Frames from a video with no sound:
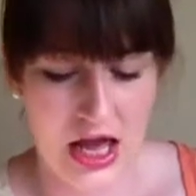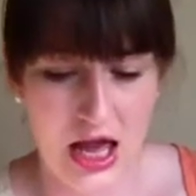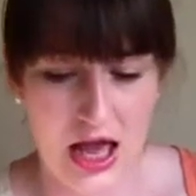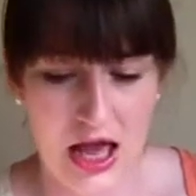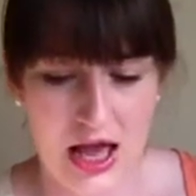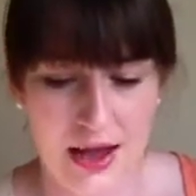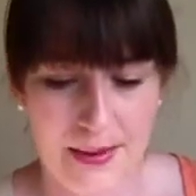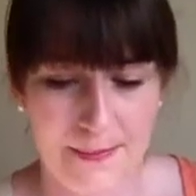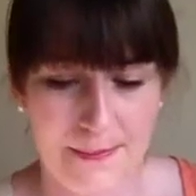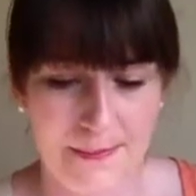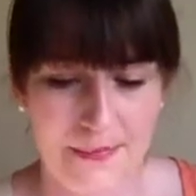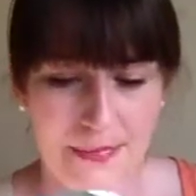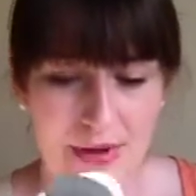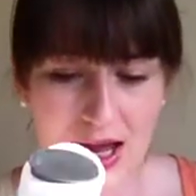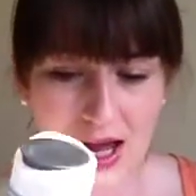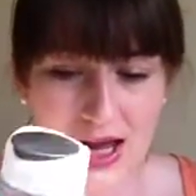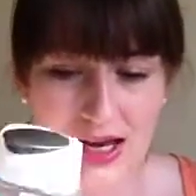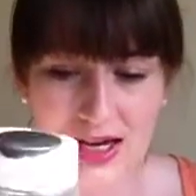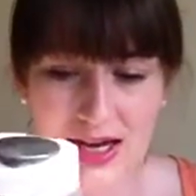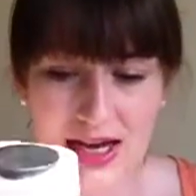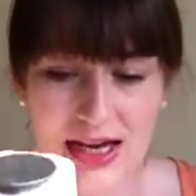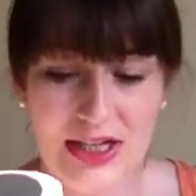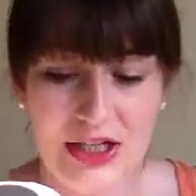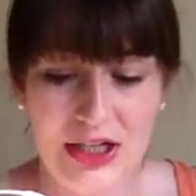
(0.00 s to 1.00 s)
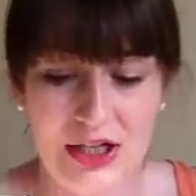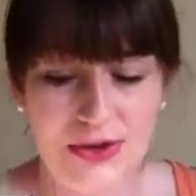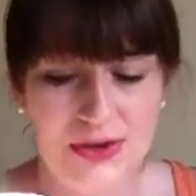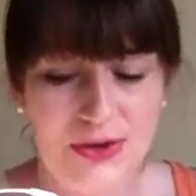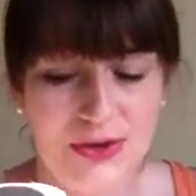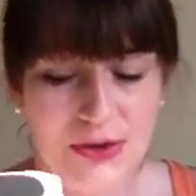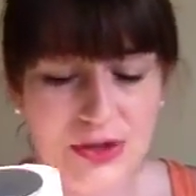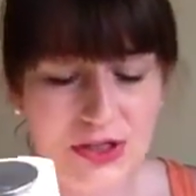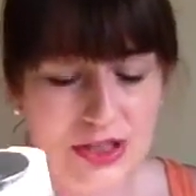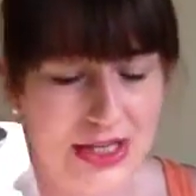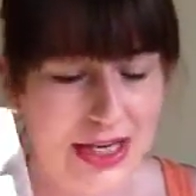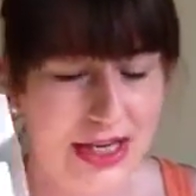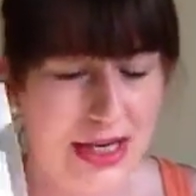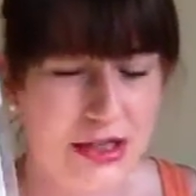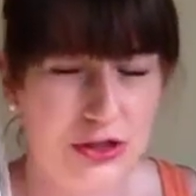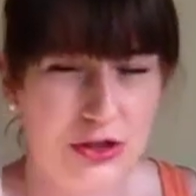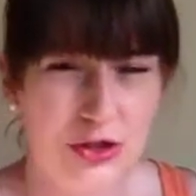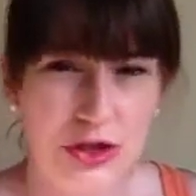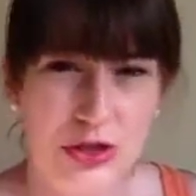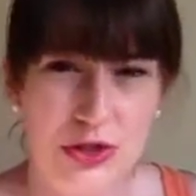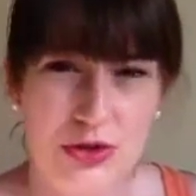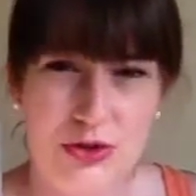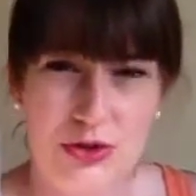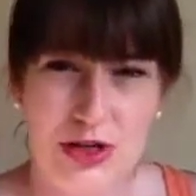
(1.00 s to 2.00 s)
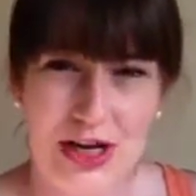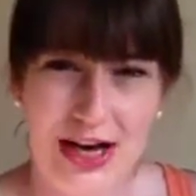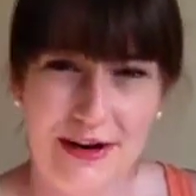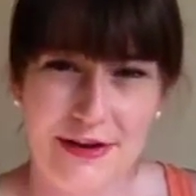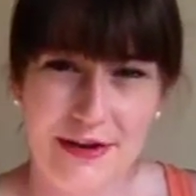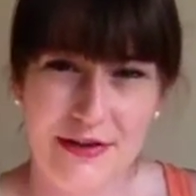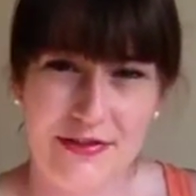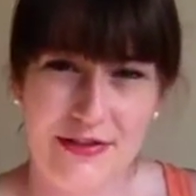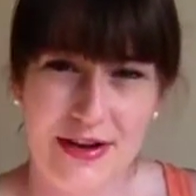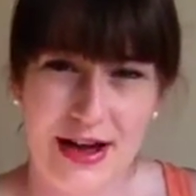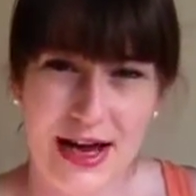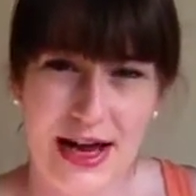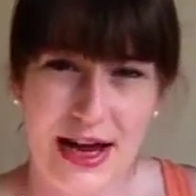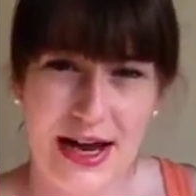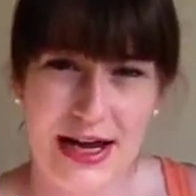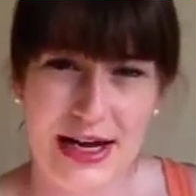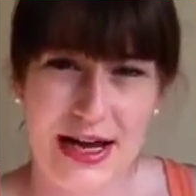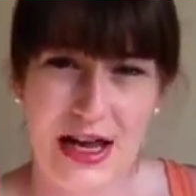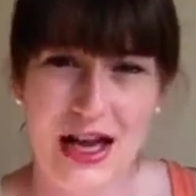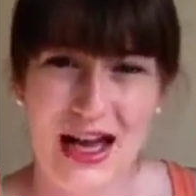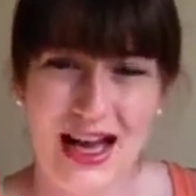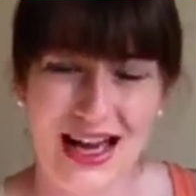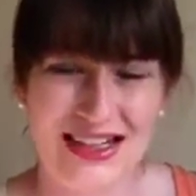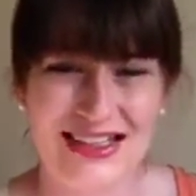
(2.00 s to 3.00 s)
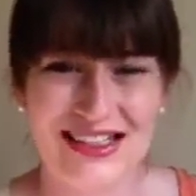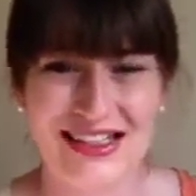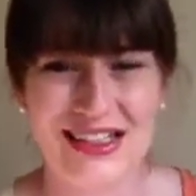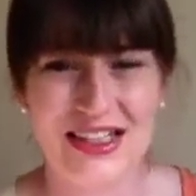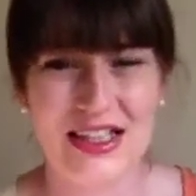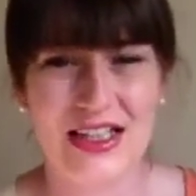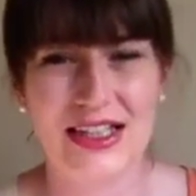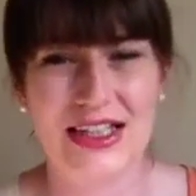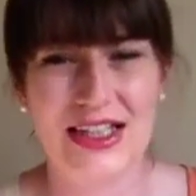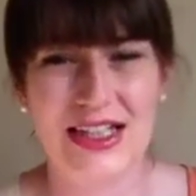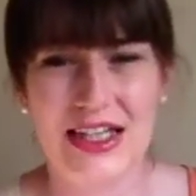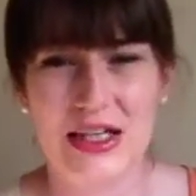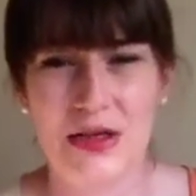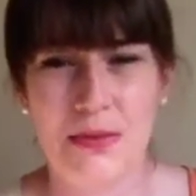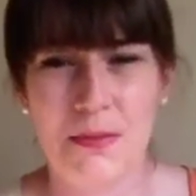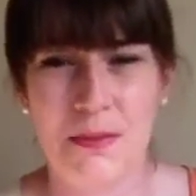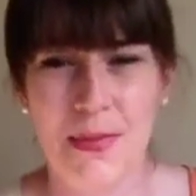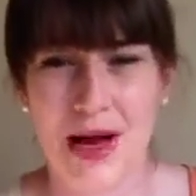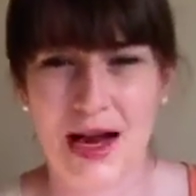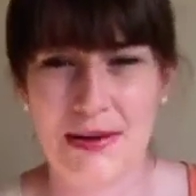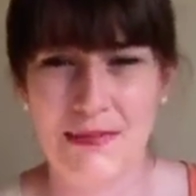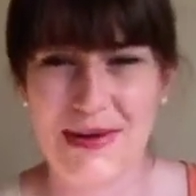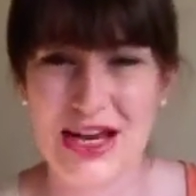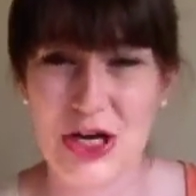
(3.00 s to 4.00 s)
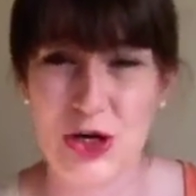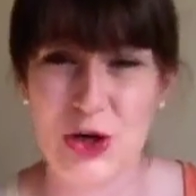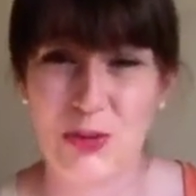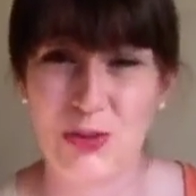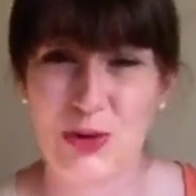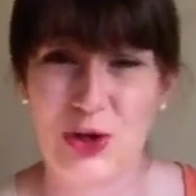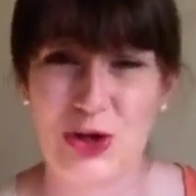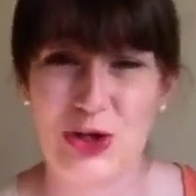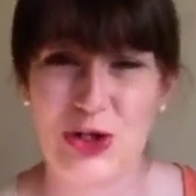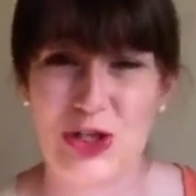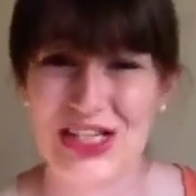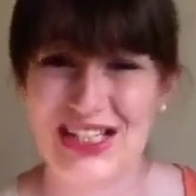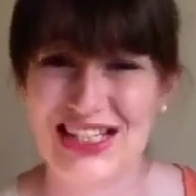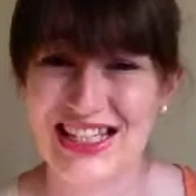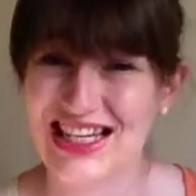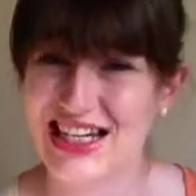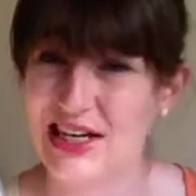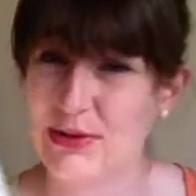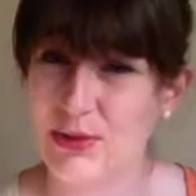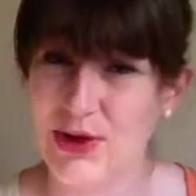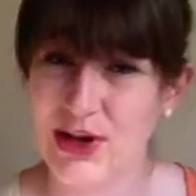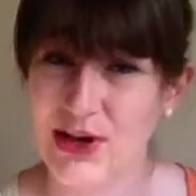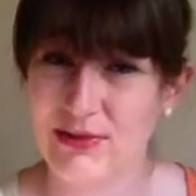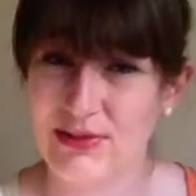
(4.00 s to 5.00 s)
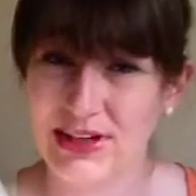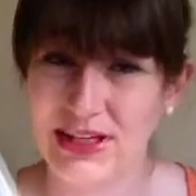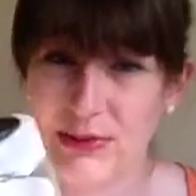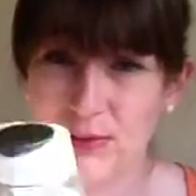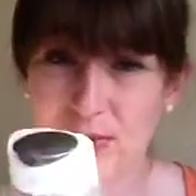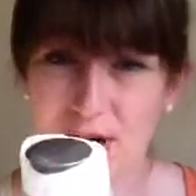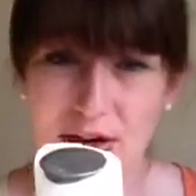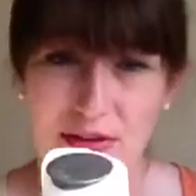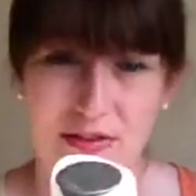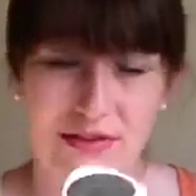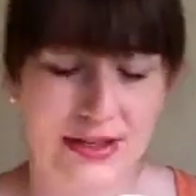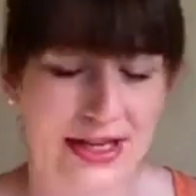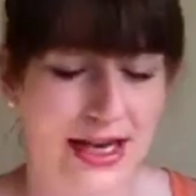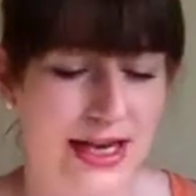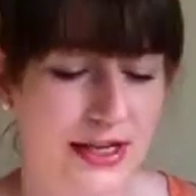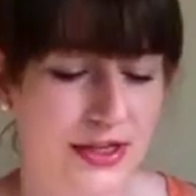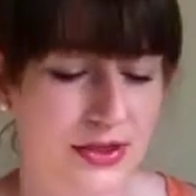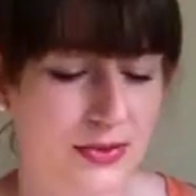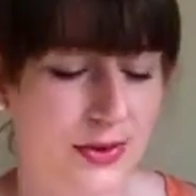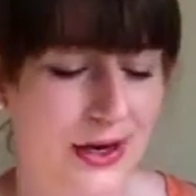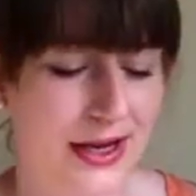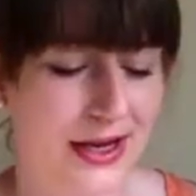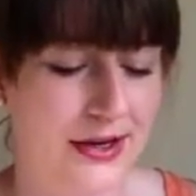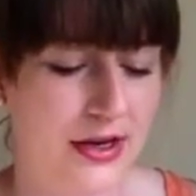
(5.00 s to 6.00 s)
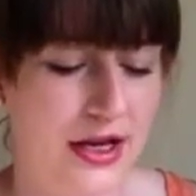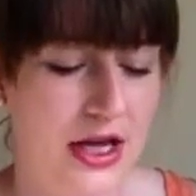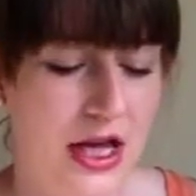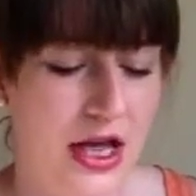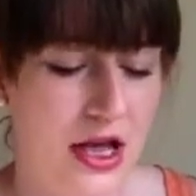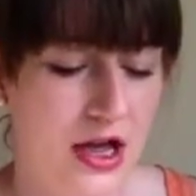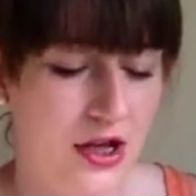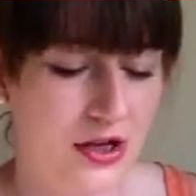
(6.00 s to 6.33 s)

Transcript: And I used it to clarify and clean my makeup brushes, and it worked really well for that as well.